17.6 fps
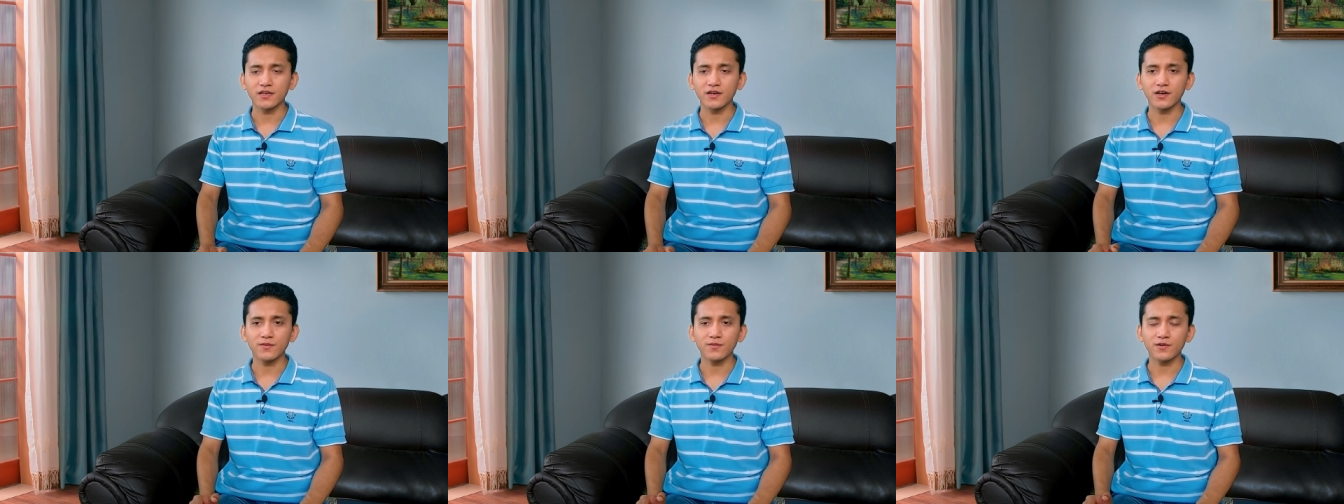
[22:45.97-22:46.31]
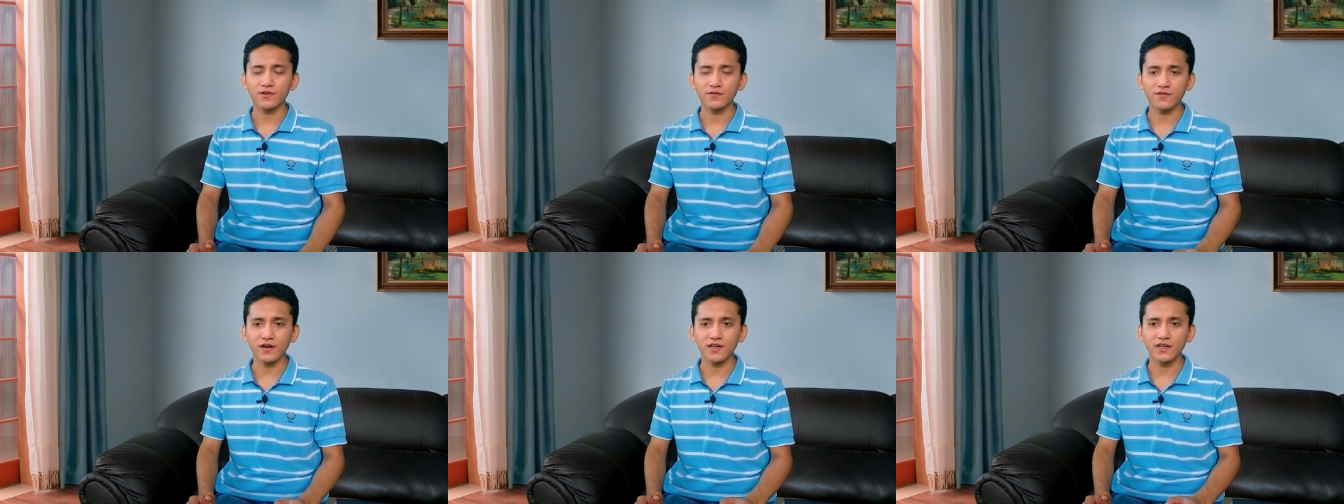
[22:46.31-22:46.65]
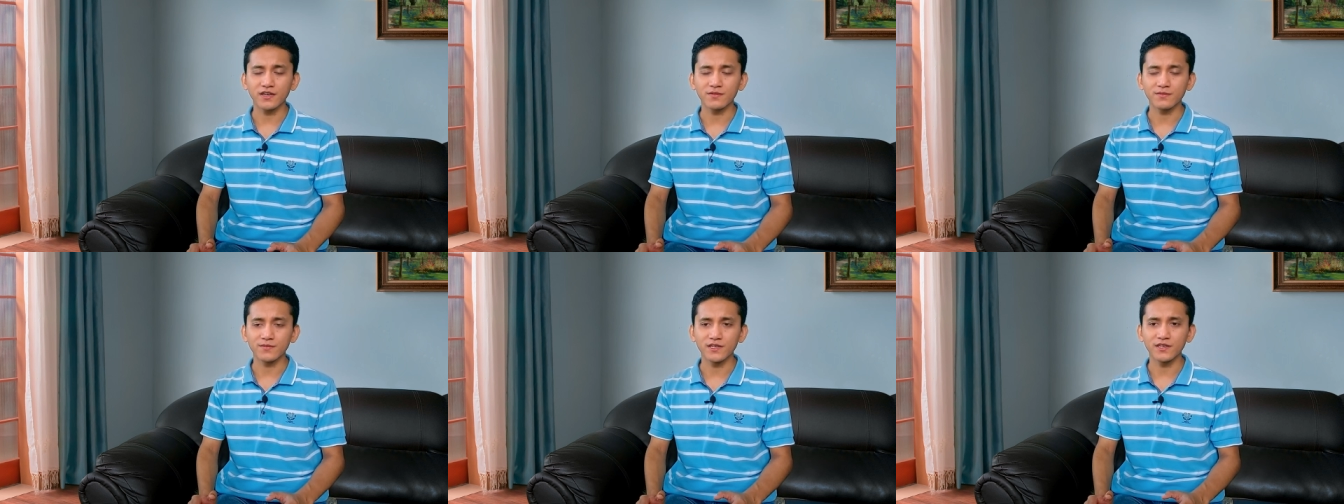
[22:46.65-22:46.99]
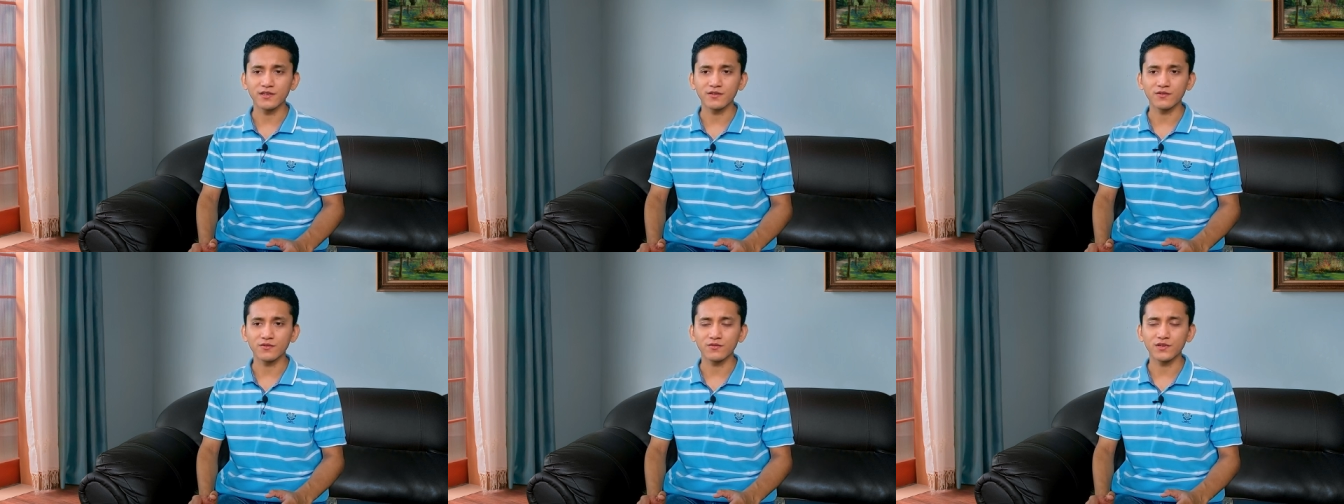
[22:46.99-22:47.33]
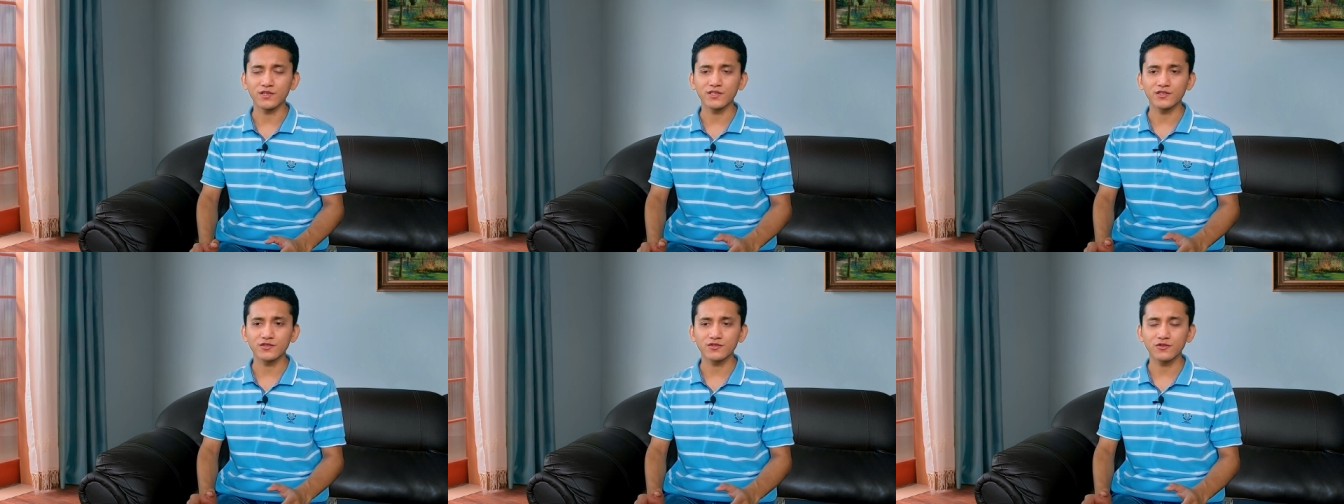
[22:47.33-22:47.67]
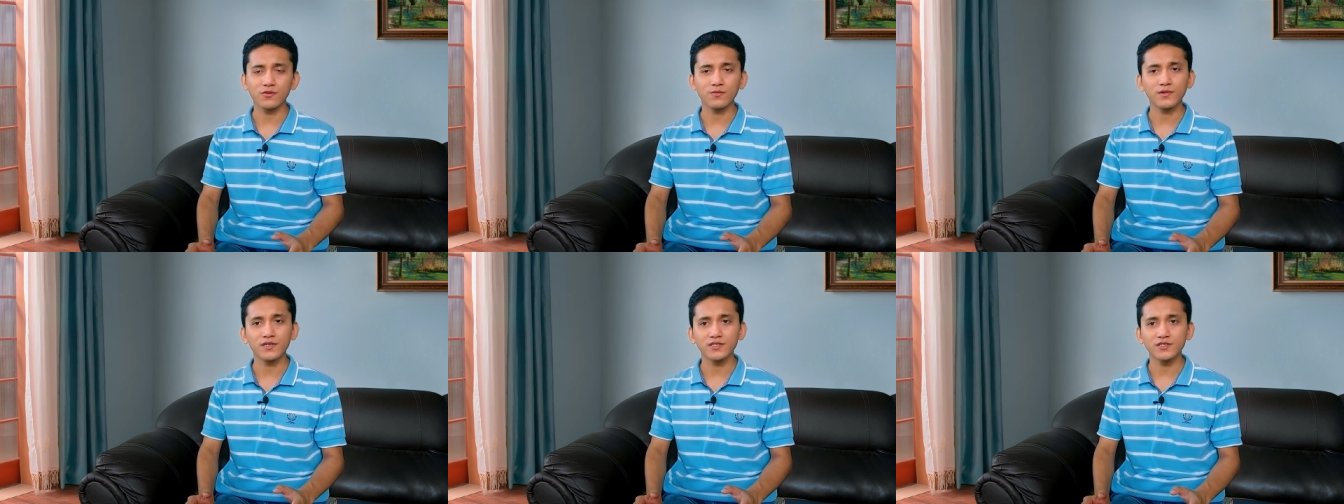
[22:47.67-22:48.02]
God provided me with
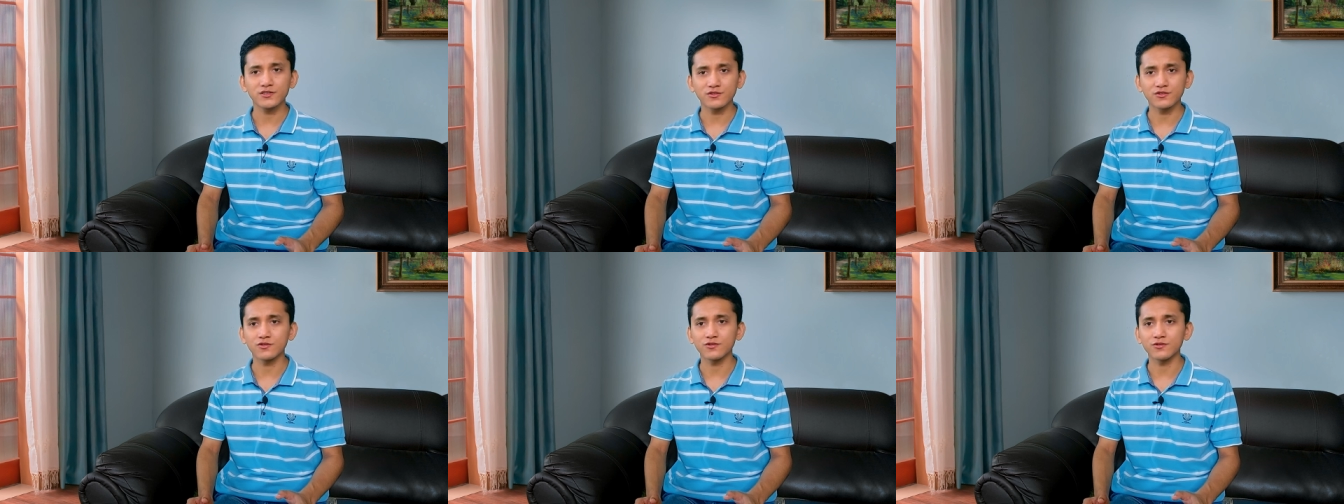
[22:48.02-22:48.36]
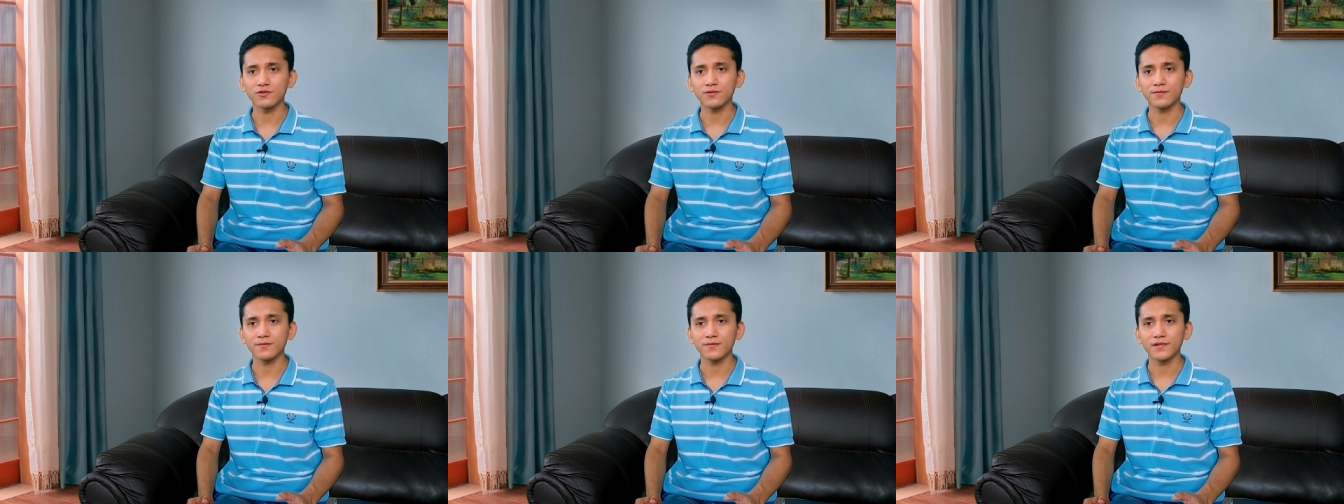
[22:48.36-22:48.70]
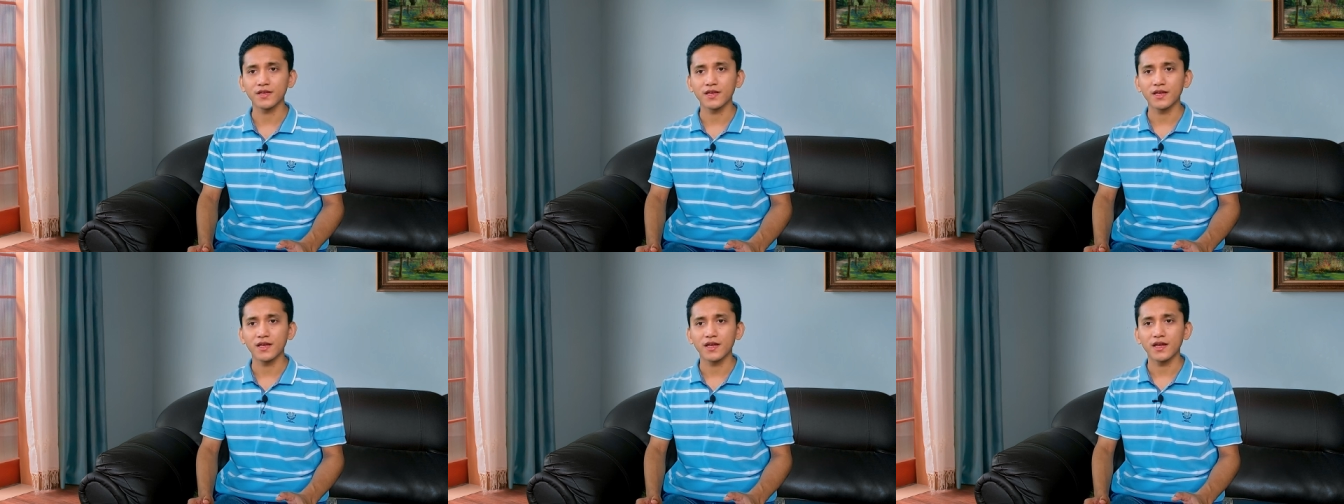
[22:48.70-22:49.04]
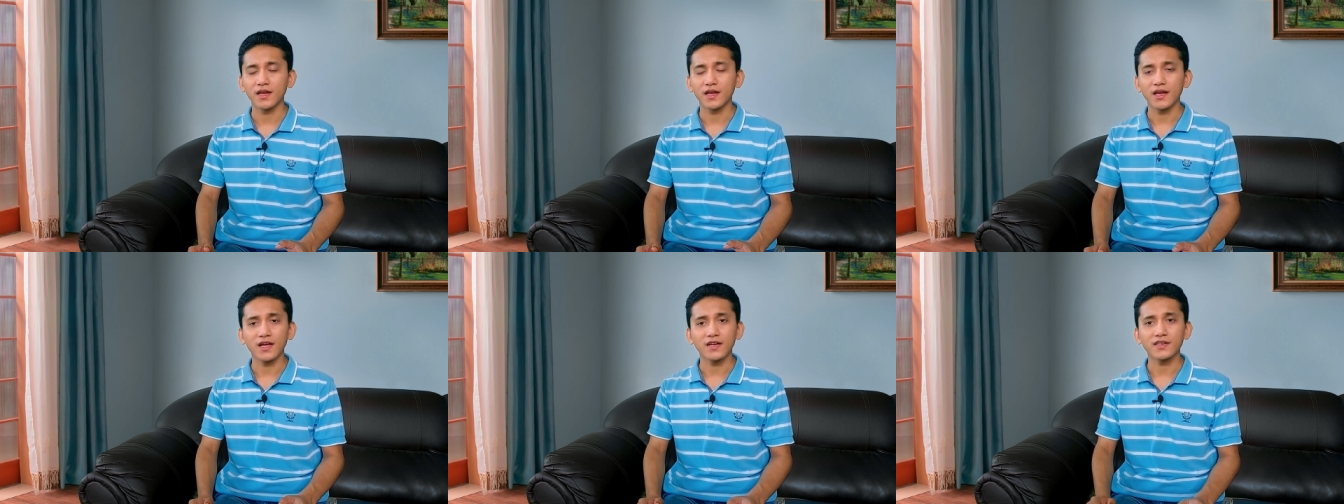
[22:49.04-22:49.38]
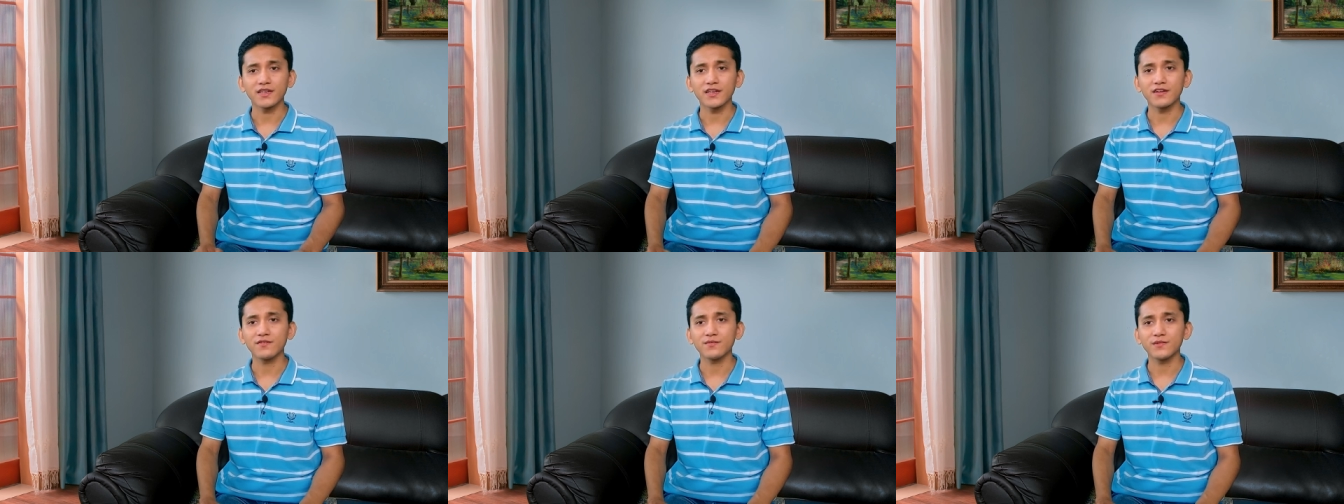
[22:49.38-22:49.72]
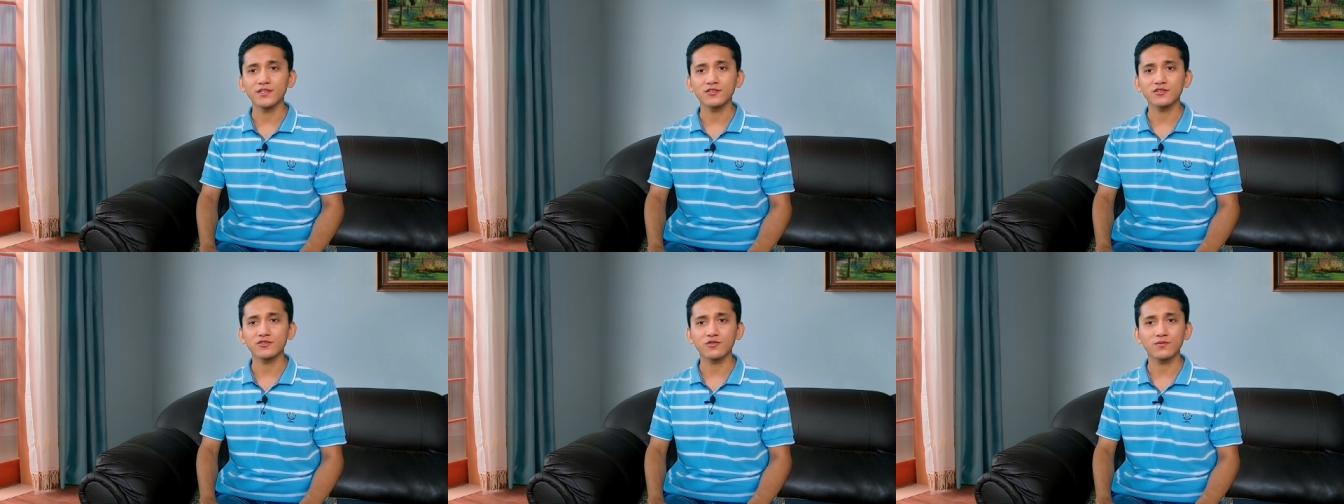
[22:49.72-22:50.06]
so much truth and gave
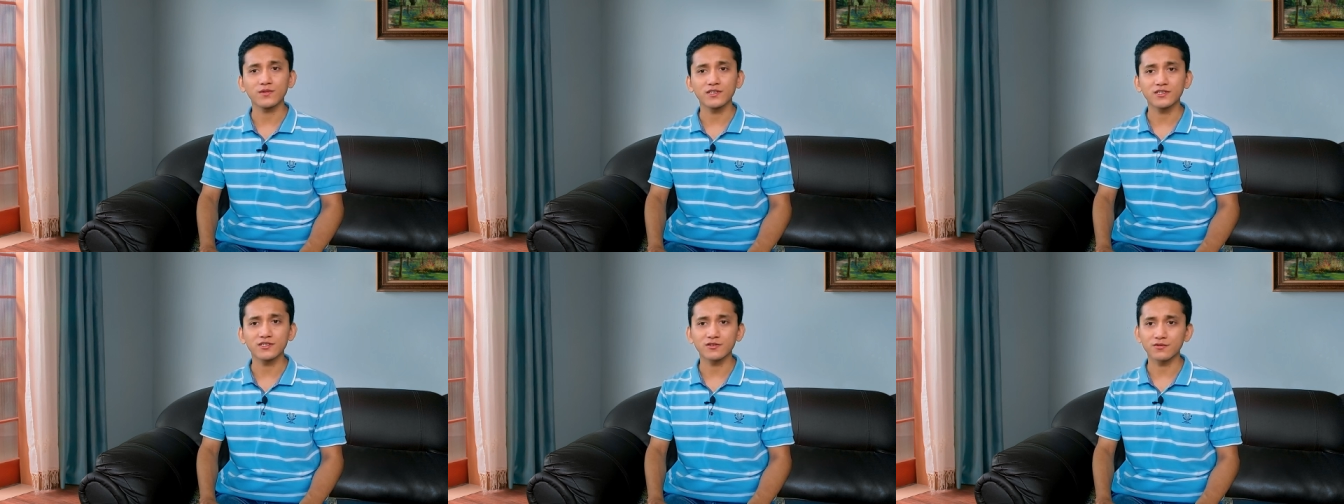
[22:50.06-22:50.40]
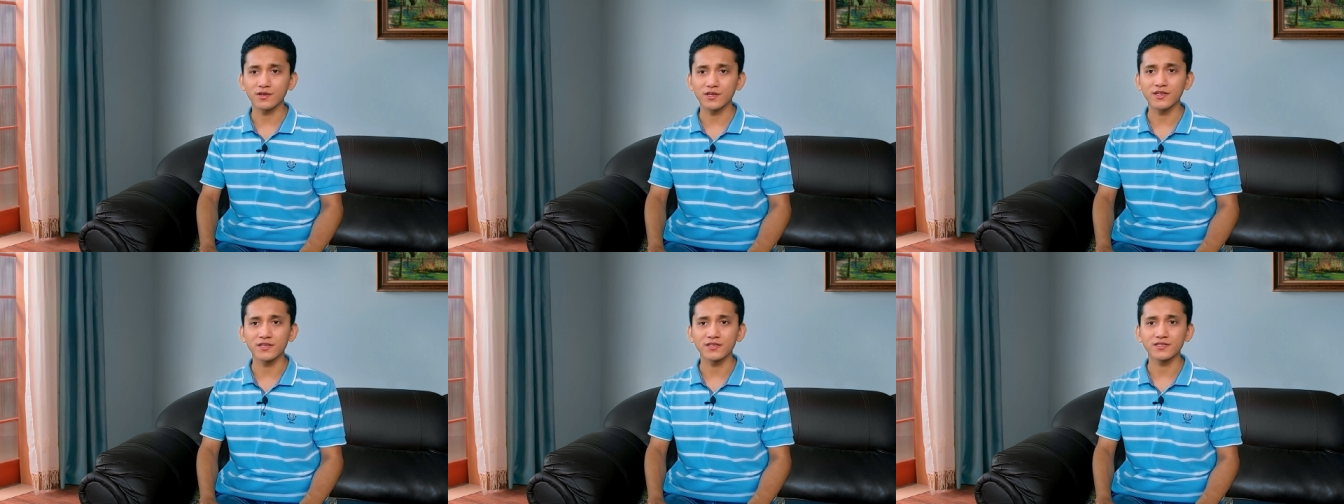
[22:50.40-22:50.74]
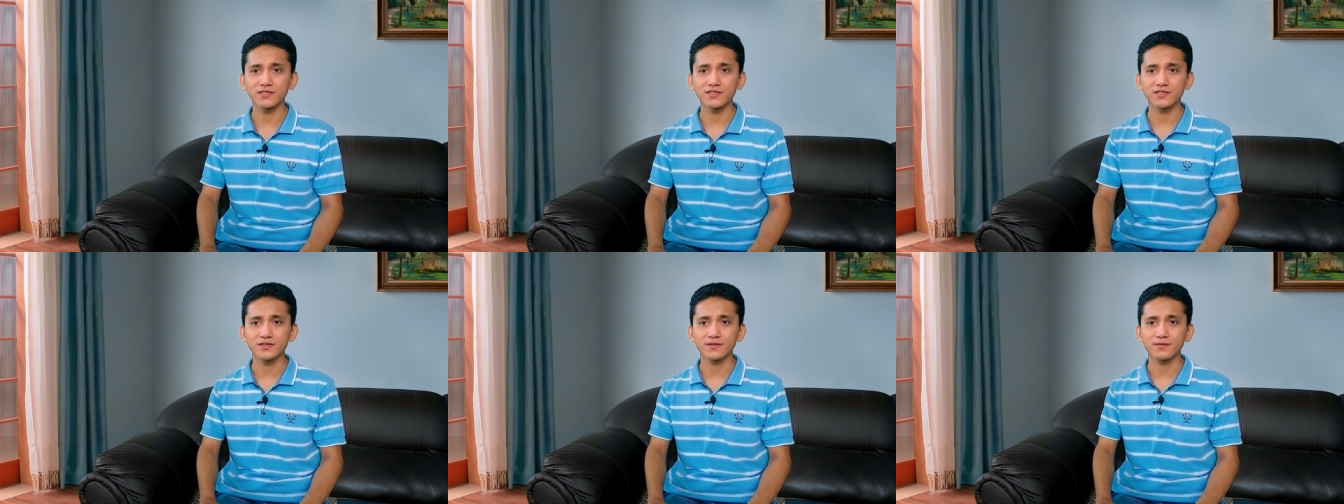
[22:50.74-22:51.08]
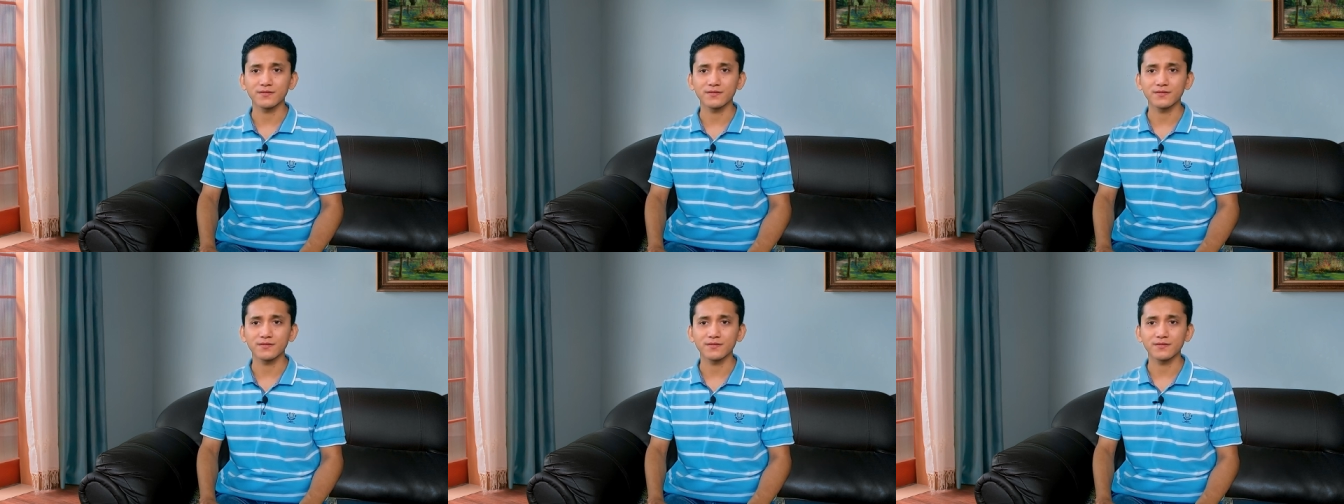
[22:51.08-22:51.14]
me so much grace.